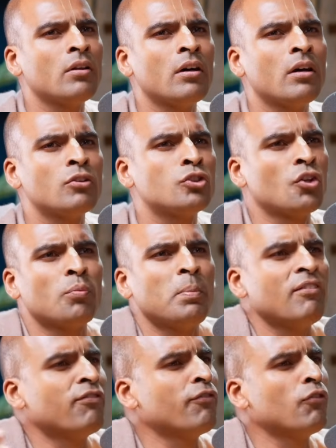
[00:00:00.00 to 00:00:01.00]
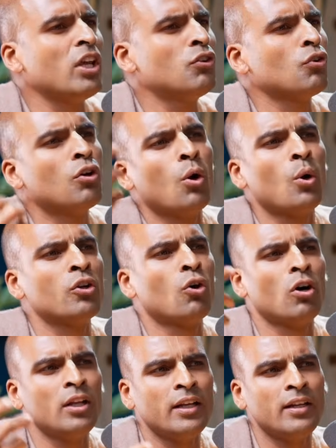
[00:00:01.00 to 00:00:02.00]
uh, just be free to go on
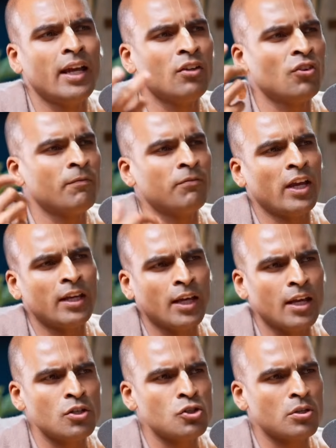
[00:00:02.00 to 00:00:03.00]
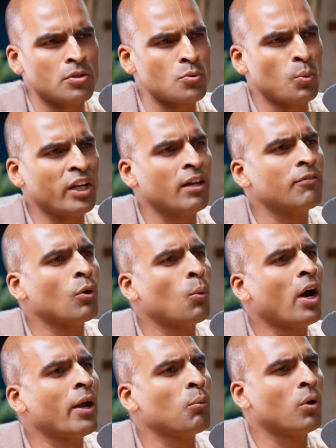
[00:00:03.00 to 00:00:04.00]
holidays and vacations whenever
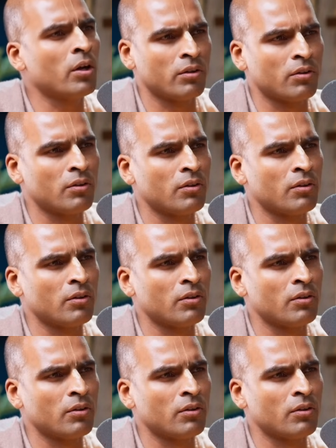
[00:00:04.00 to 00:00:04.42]
I want.